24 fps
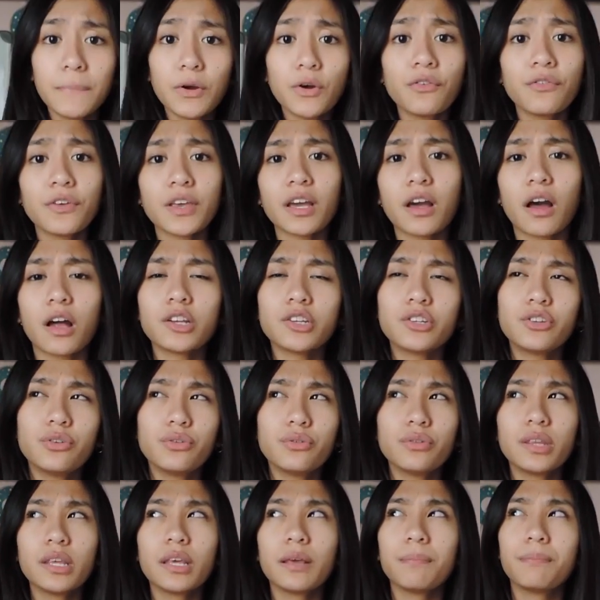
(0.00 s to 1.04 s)
Moving on
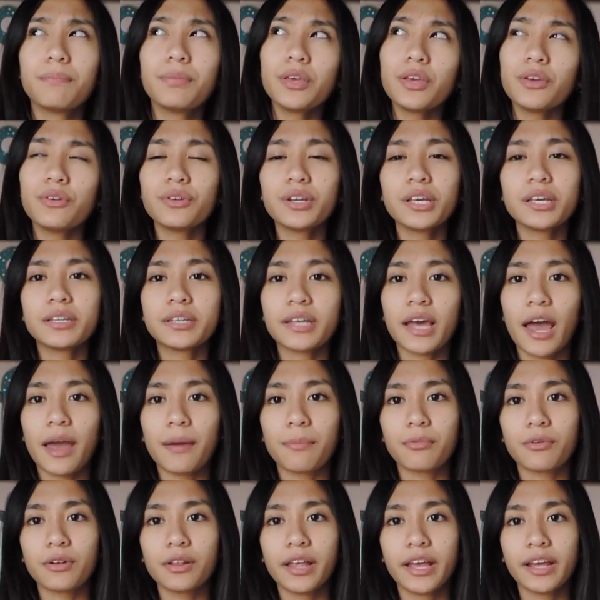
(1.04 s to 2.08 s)
to the beauty
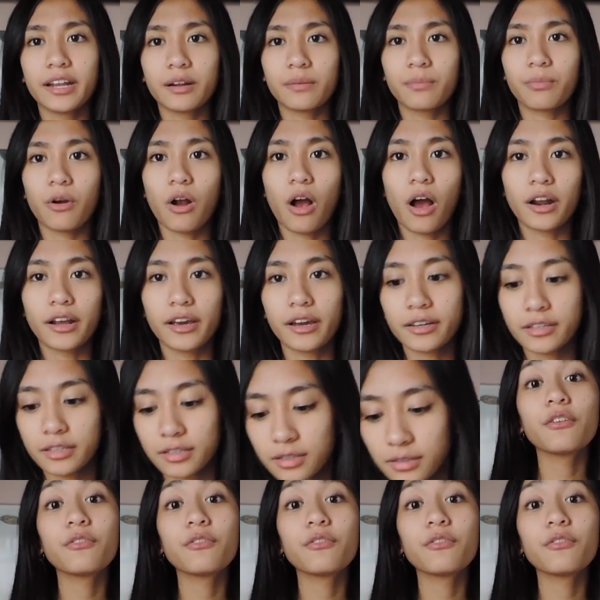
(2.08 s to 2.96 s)
type related products.